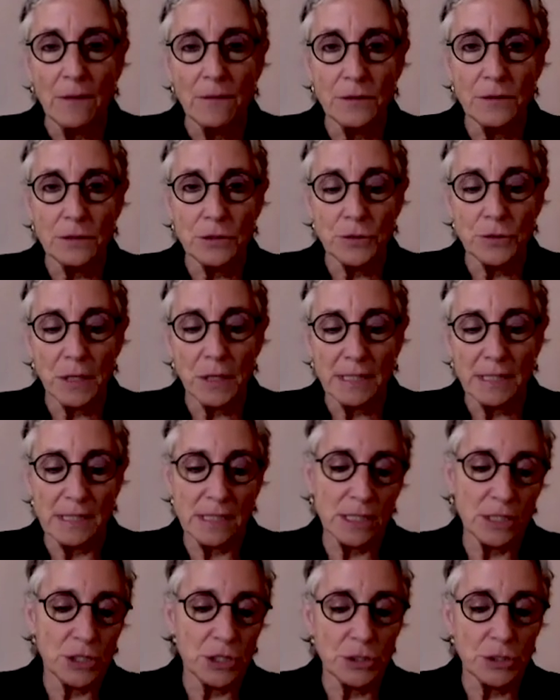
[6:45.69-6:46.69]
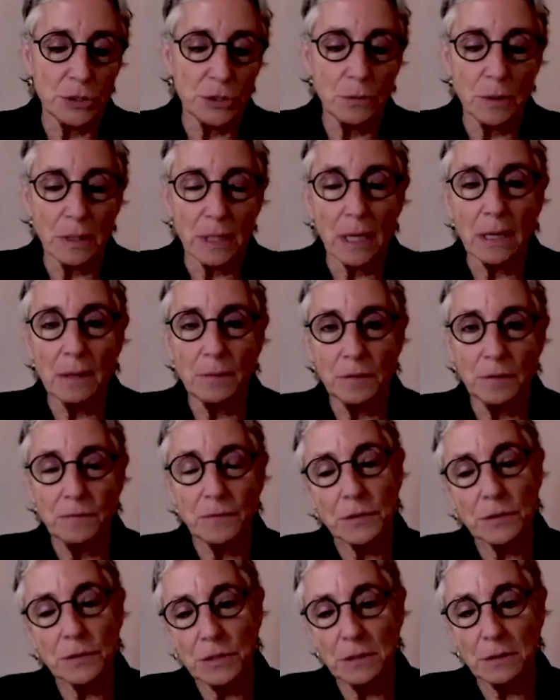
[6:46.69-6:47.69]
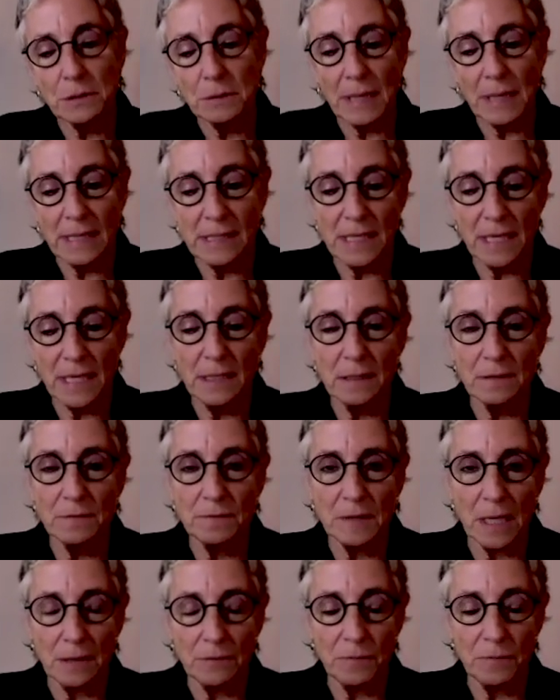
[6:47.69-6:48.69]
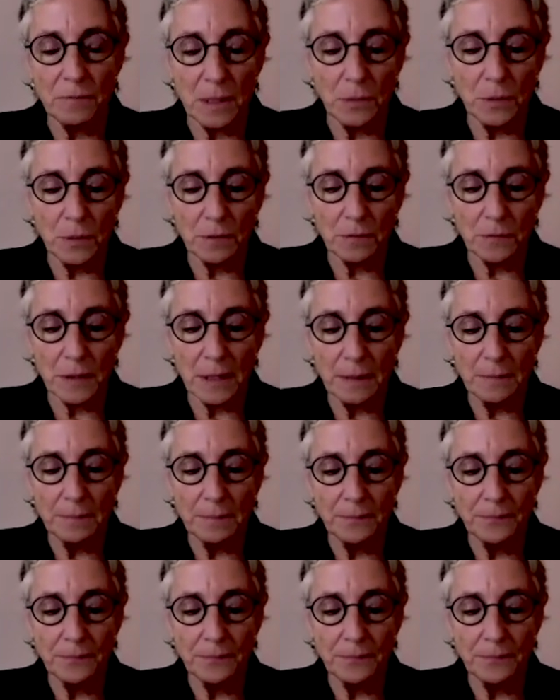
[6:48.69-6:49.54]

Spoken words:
the transition to what I refer to as end-of-life midwifery.